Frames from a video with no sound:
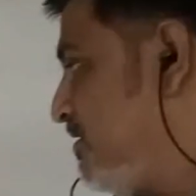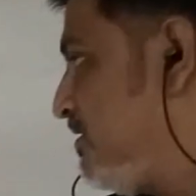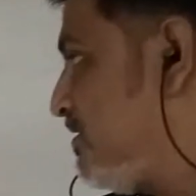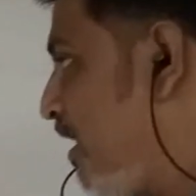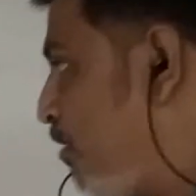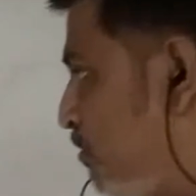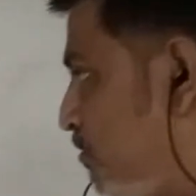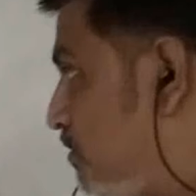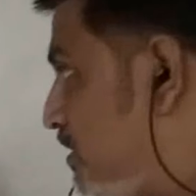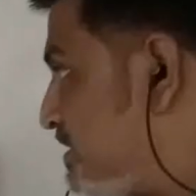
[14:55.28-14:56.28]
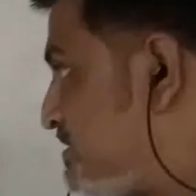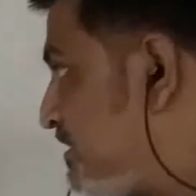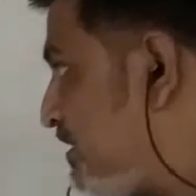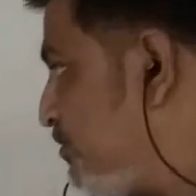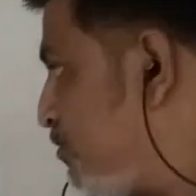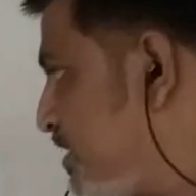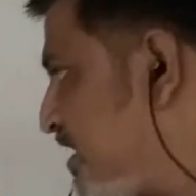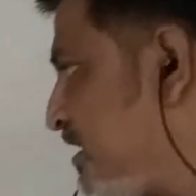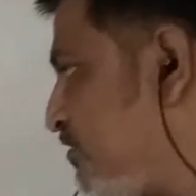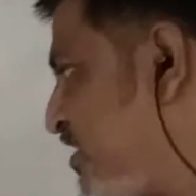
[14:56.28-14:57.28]
Now, is it a unique
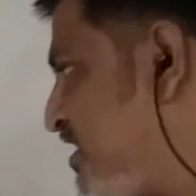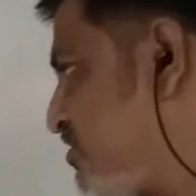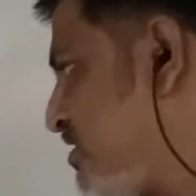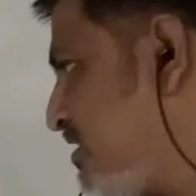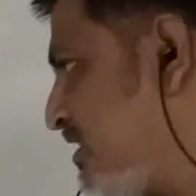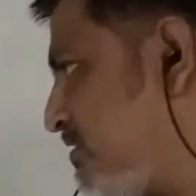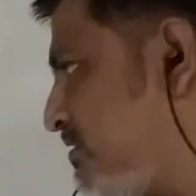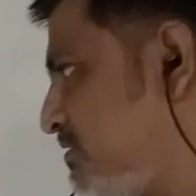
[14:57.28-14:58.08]
definition then?